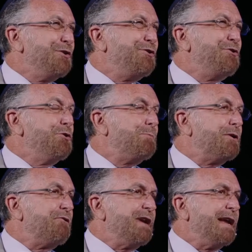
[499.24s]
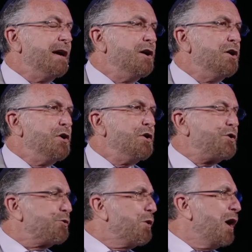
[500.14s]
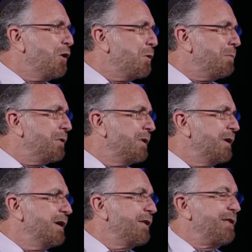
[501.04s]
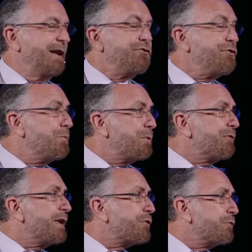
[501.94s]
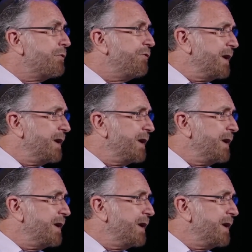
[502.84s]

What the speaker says: dupery through hope than dupery through fear.